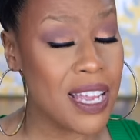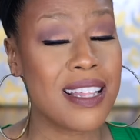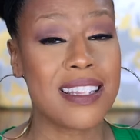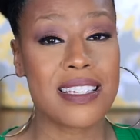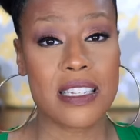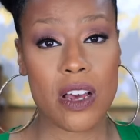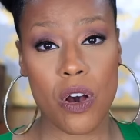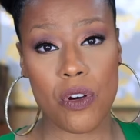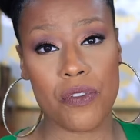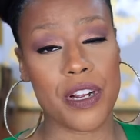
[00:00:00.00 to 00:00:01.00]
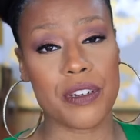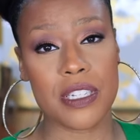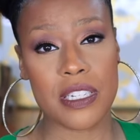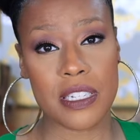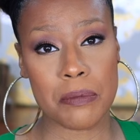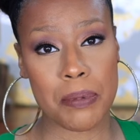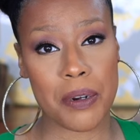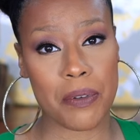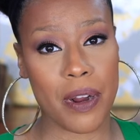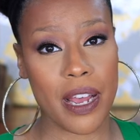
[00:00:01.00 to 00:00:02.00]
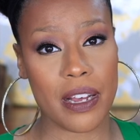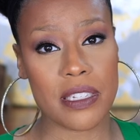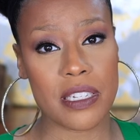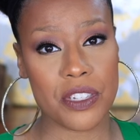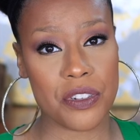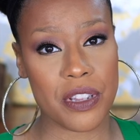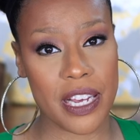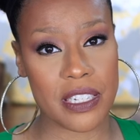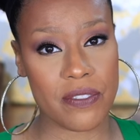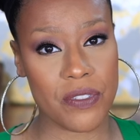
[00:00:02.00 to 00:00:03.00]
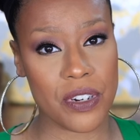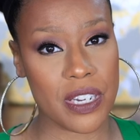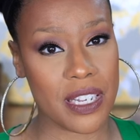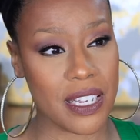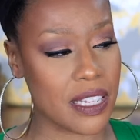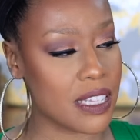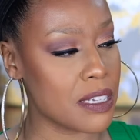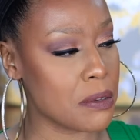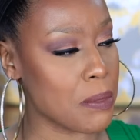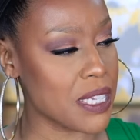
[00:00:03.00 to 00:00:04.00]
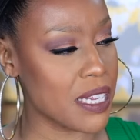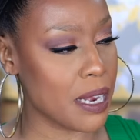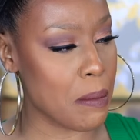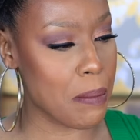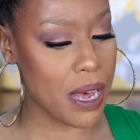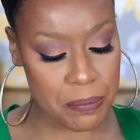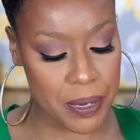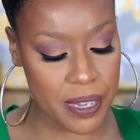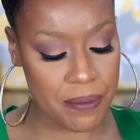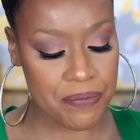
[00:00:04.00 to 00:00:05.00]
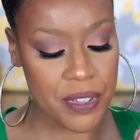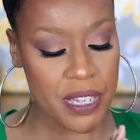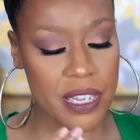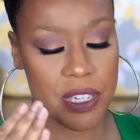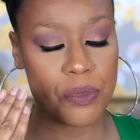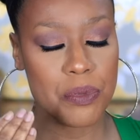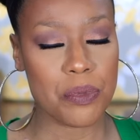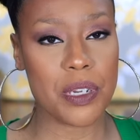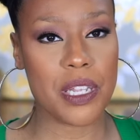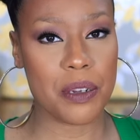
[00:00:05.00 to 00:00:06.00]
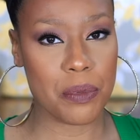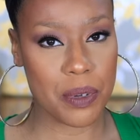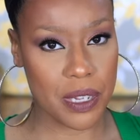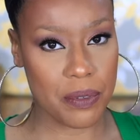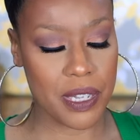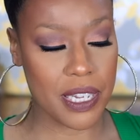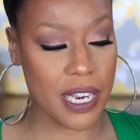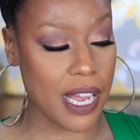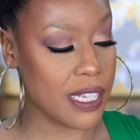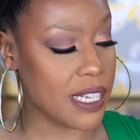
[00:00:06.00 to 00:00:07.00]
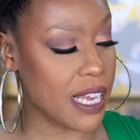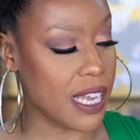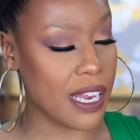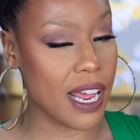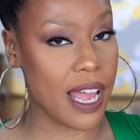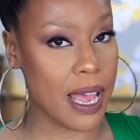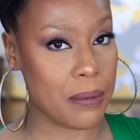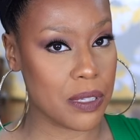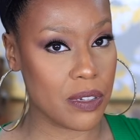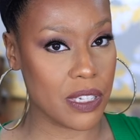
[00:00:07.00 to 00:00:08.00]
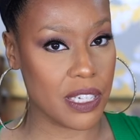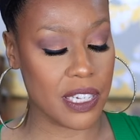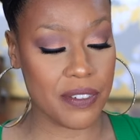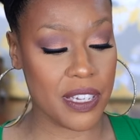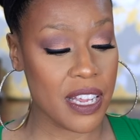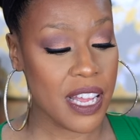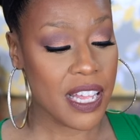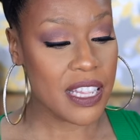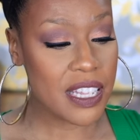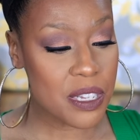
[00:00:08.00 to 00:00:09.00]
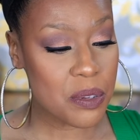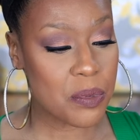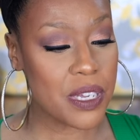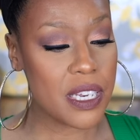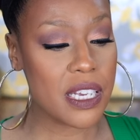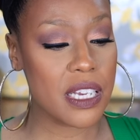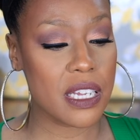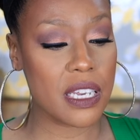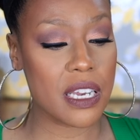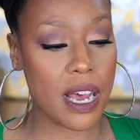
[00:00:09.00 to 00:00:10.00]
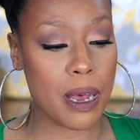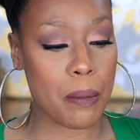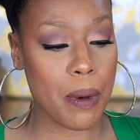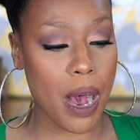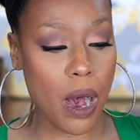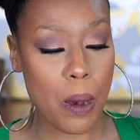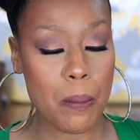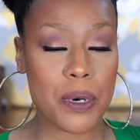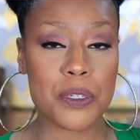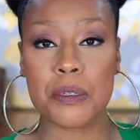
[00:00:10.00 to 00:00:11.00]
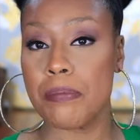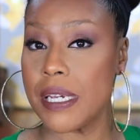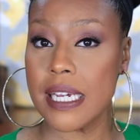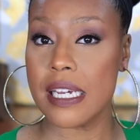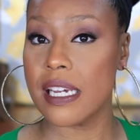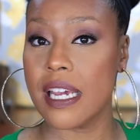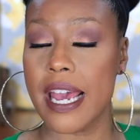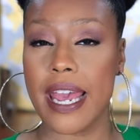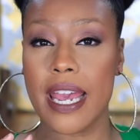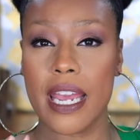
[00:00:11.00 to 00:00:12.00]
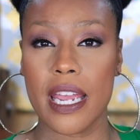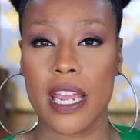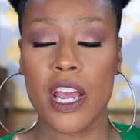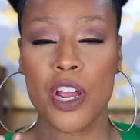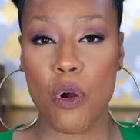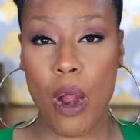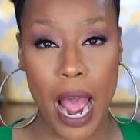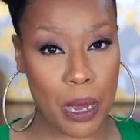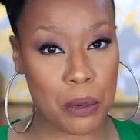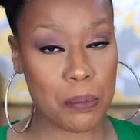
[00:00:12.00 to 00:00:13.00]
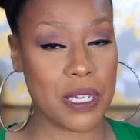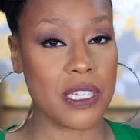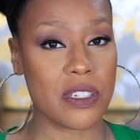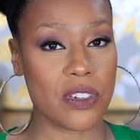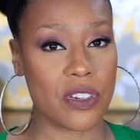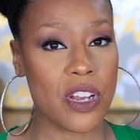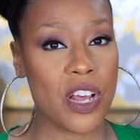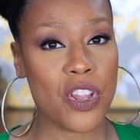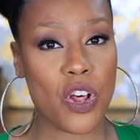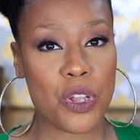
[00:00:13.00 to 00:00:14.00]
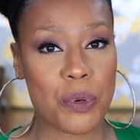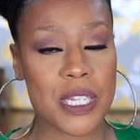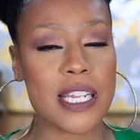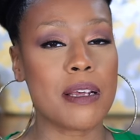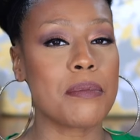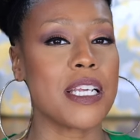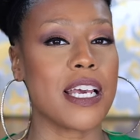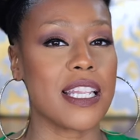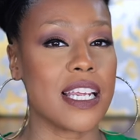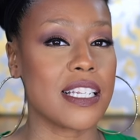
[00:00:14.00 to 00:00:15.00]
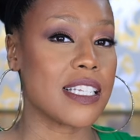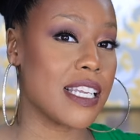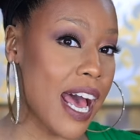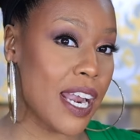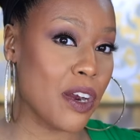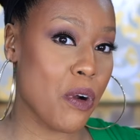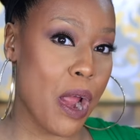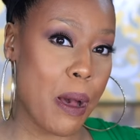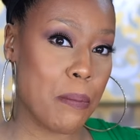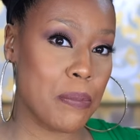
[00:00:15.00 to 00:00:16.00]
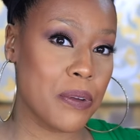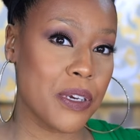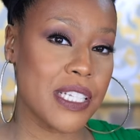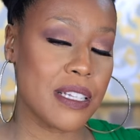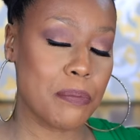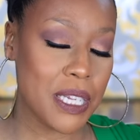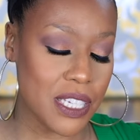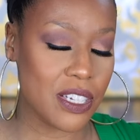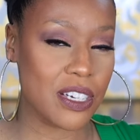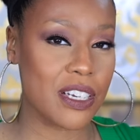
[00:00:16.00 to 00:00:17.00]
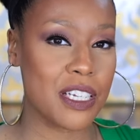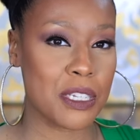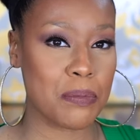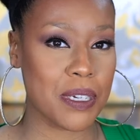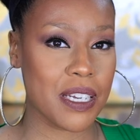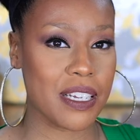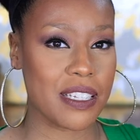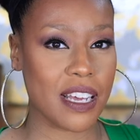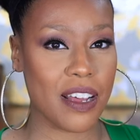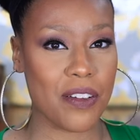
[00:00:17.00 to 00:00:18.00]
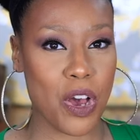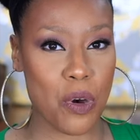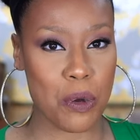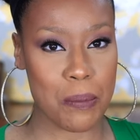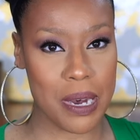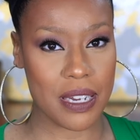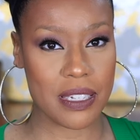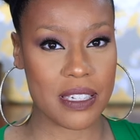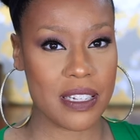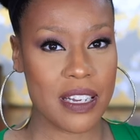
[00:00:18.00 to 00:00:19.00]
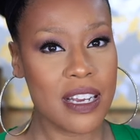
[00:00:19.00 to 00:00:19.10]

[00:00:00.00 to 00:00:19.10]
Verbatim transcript: This is an old fragrance. This has been around since 2004. Again, this is my second box, but it's really, really, really nice, and I absolutely love it. This one could almost be a crowd pleaser. The only reason I'm saying that it's not a crowd pleaser is because of the oak moss.